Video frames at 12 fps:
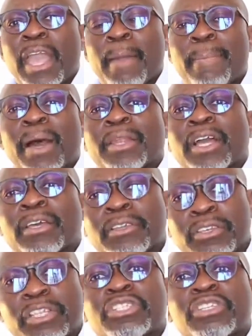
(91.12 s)
about a
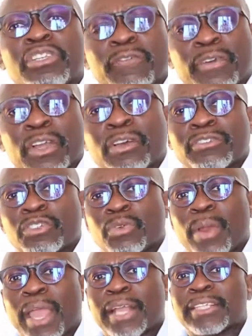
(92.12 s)
condition of a
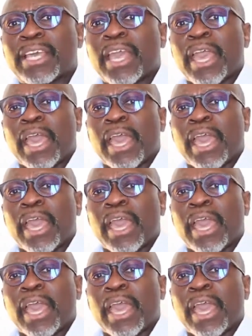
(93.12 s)
contract,